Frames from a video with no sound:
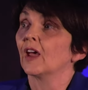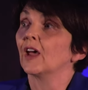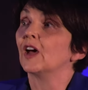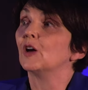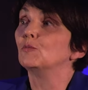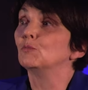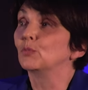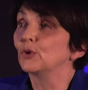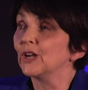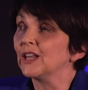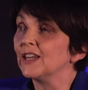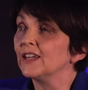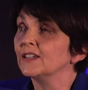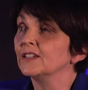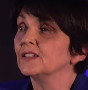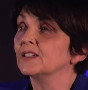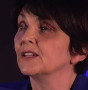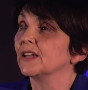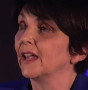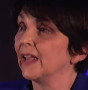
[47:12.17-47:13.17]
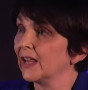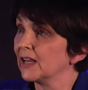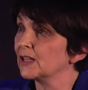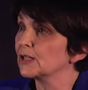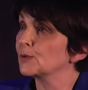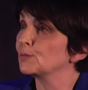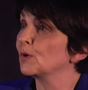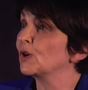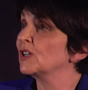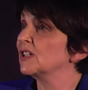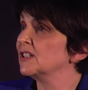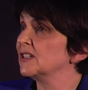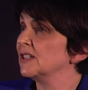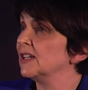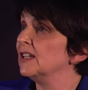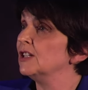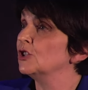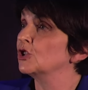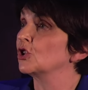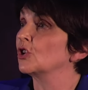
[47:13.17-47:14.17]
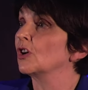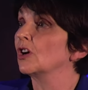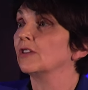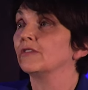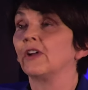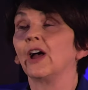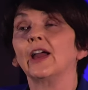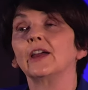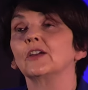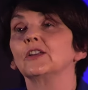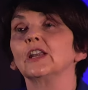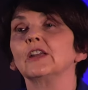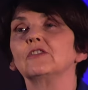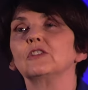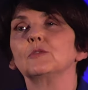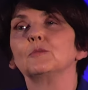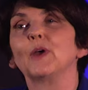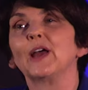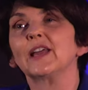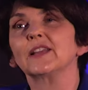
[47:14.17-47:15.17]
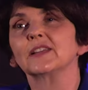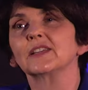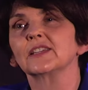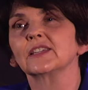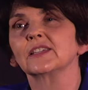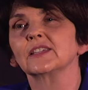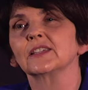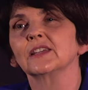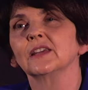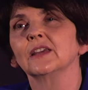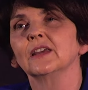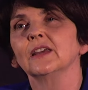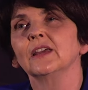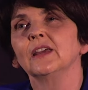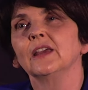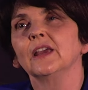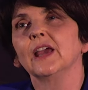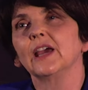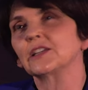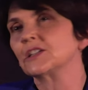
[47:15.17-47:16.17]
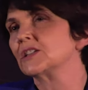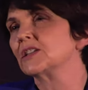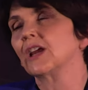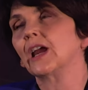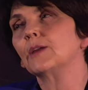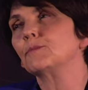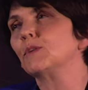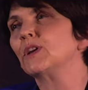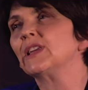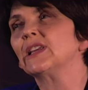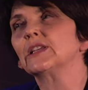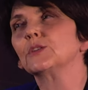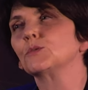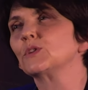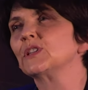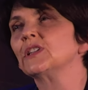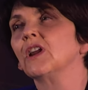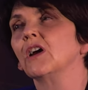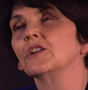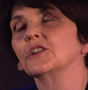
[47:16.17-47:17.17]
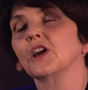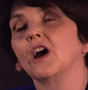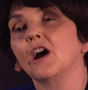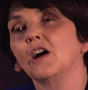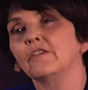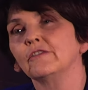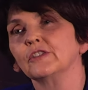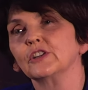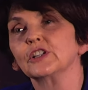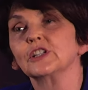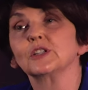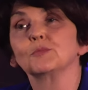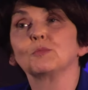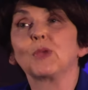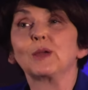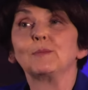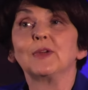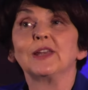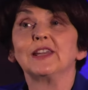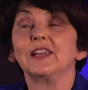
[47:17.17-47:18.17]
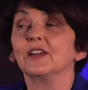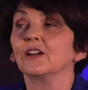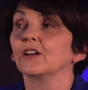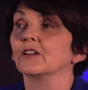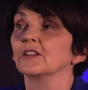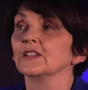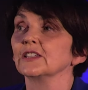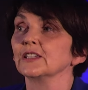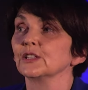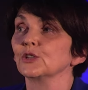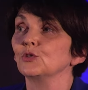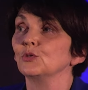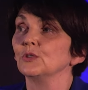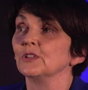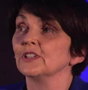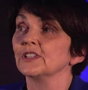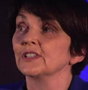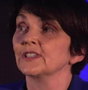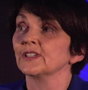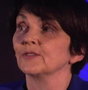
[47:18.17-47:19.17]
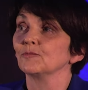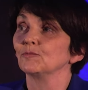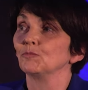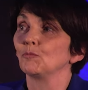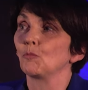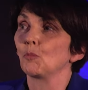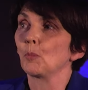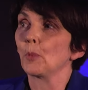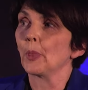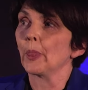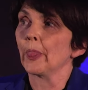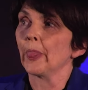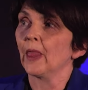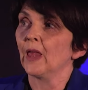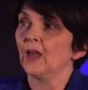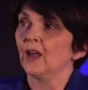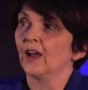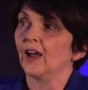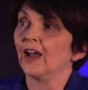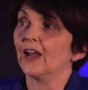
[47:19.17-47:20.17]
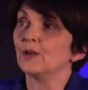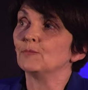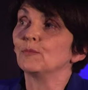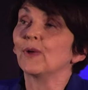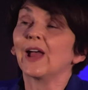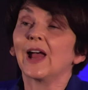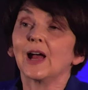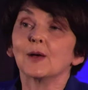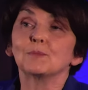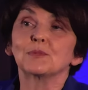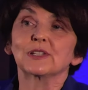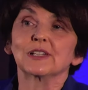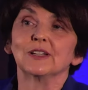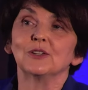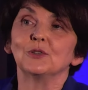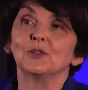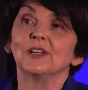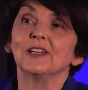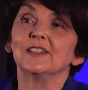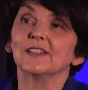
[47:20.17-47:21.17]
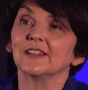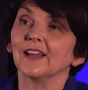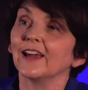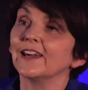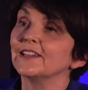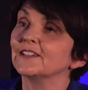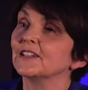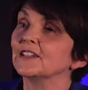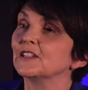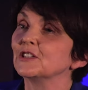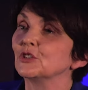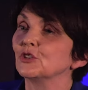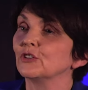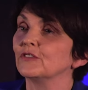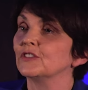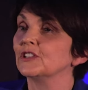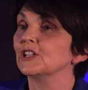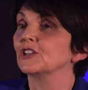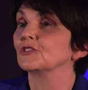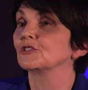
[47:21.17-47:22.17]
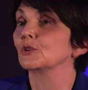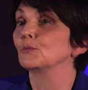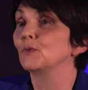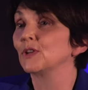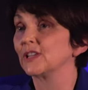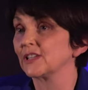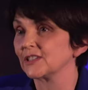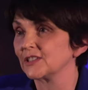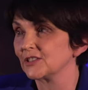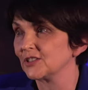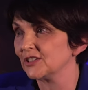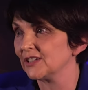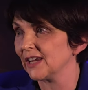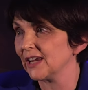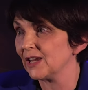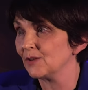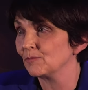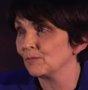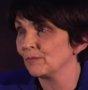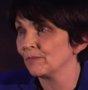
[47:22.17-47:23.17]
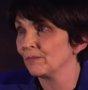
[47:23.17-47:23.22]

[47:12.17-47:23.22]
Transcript: a brilliant expert teacher of higher level maths, at a time when this was not offered by many girls' schools. I'm absolutely delighted to have Deirdre with us today,